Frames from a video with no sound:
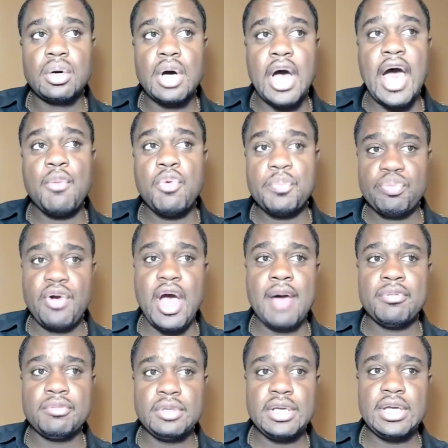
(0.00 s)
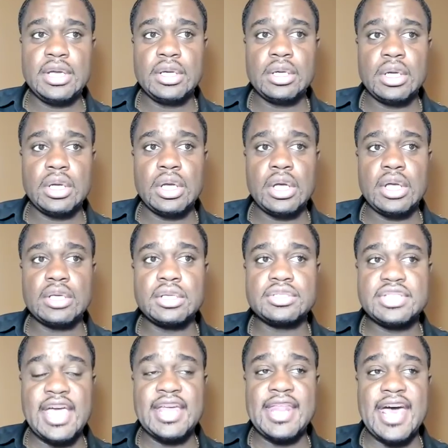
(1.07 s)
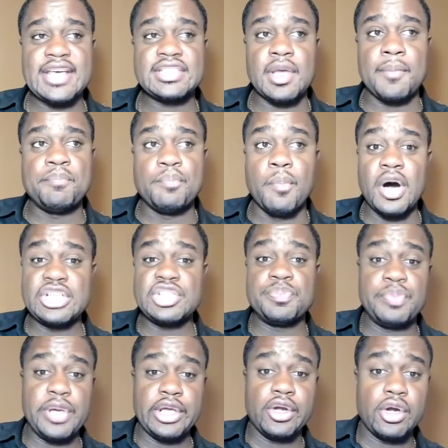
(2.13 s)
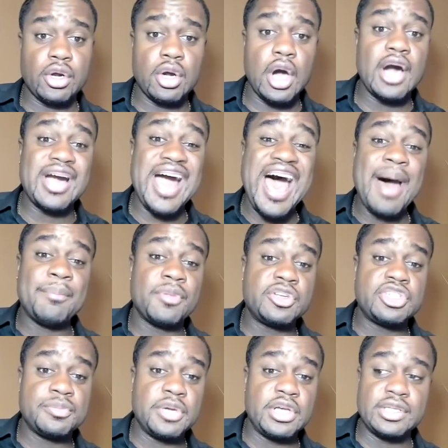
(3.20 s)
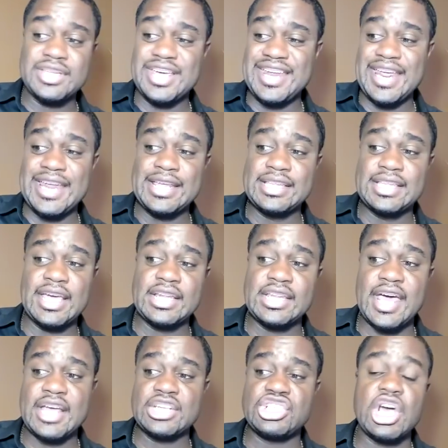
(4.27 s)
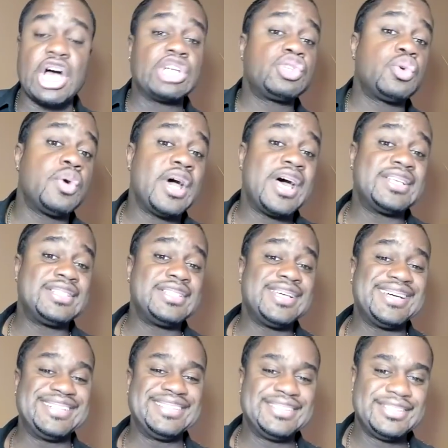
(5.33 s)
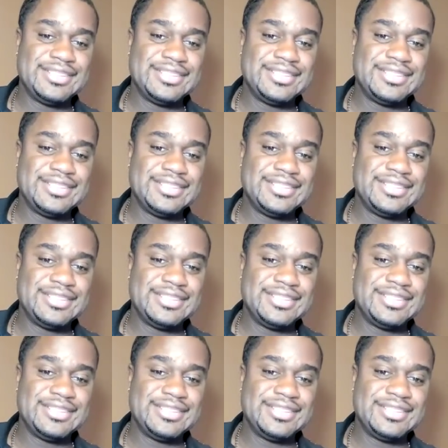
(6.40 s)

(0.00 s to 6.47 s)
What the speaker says: I would probably say that's a much bigger accomplishment than anything that Joshua has done.